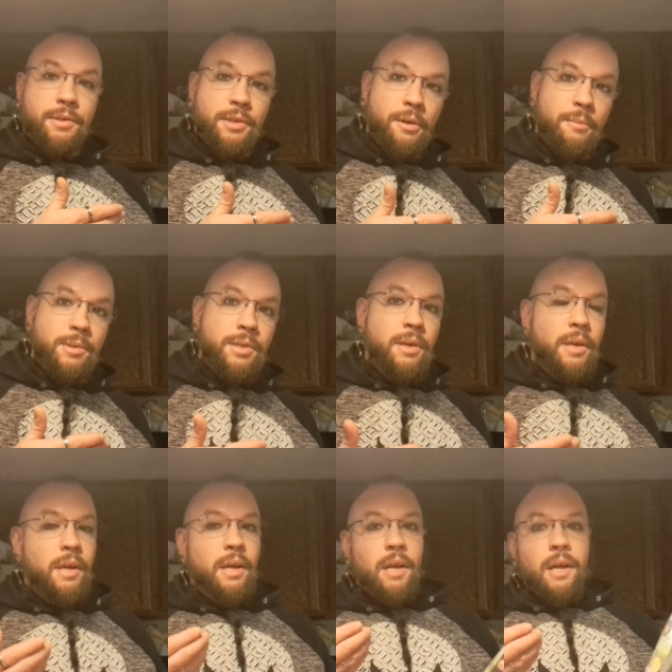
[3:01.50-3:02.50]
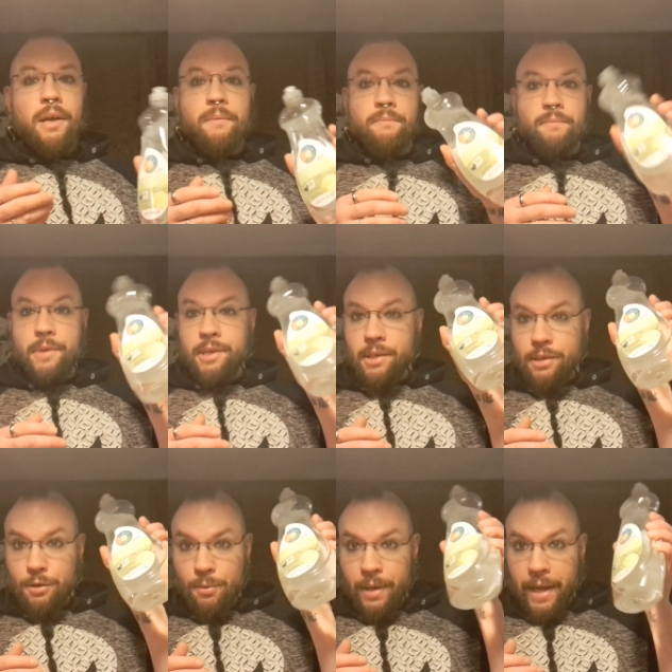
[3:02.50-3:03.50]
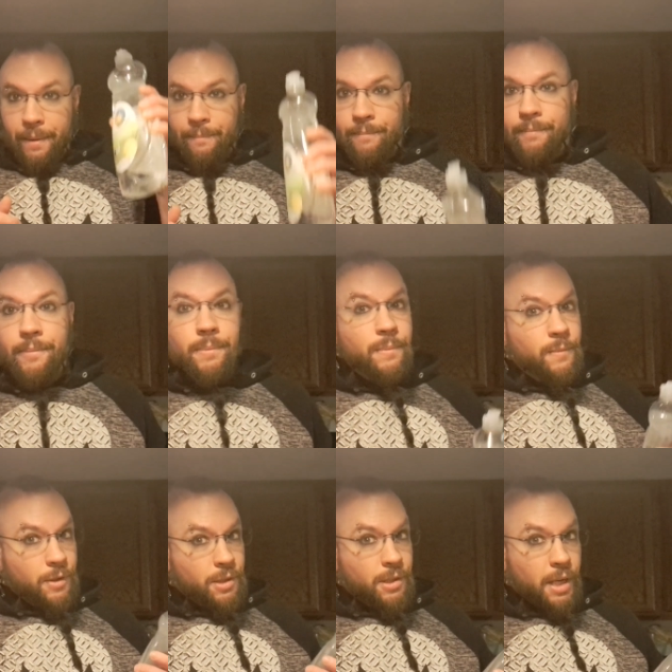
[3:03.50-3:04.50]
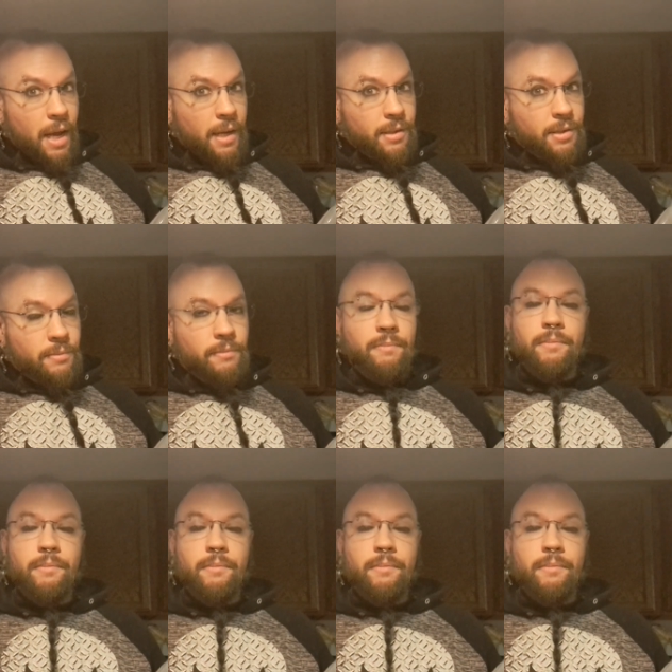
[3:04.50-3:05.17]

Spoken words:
soaps. This doesn't do that, which is nice.